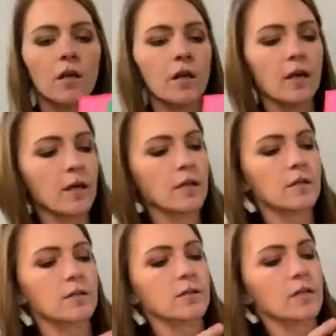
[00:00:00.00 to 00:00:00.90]

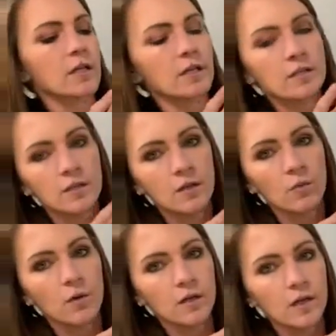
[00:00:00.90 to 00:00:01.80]
And the kid is gonna
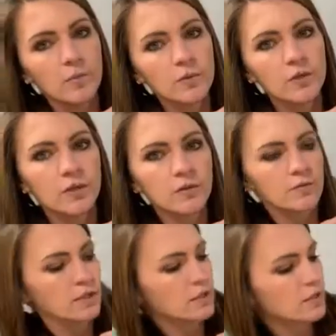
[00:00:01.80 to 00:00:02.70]
walk up, they're gonna
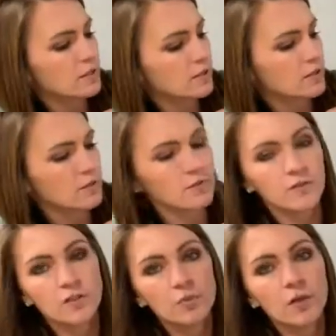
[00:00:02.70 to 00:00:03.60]
read the
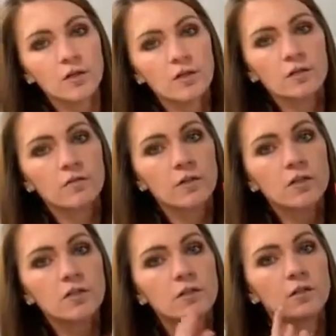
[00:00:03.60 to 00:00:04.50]
first part of their
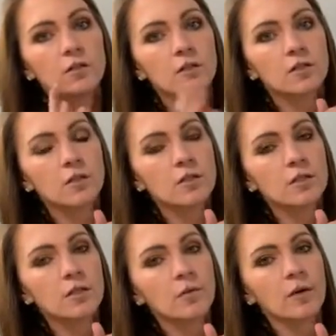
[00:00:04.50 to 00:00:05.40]
verse, and they're gonna toss
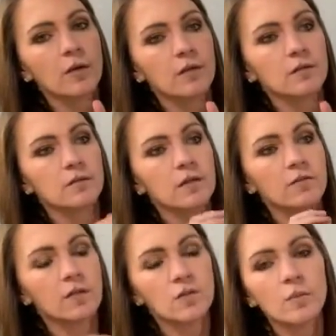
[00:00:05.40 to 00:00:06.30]
it in the bucket. If
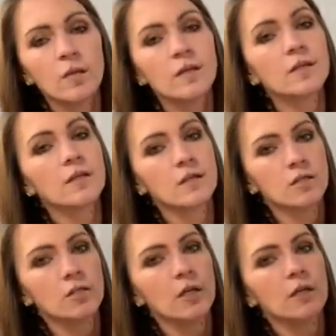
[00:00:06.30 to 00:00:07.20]
they don't make it, they get
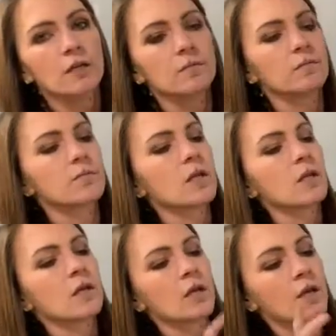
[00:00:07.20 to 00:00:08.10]
to try again.
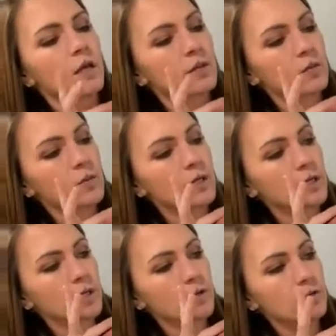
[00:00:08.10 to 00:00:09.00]
And then we're gonna
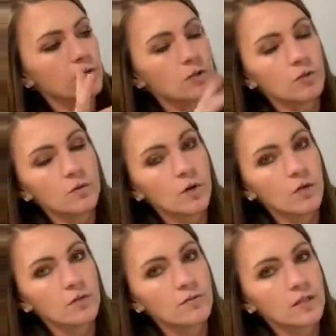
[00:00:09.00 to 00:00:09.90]
go through
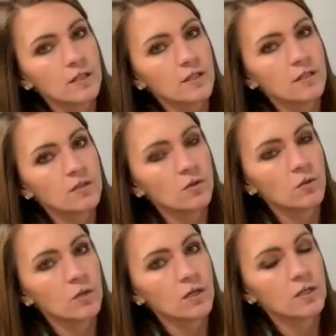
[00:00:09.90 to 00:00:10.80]
all of the kids
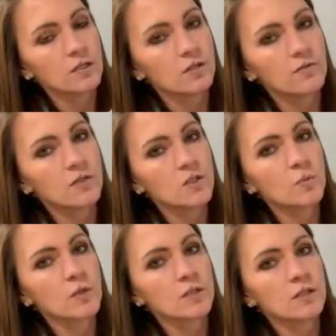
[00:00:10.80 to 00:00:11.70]
or until the first
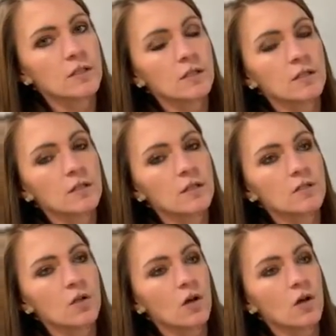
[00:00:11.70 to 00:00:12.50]
person gets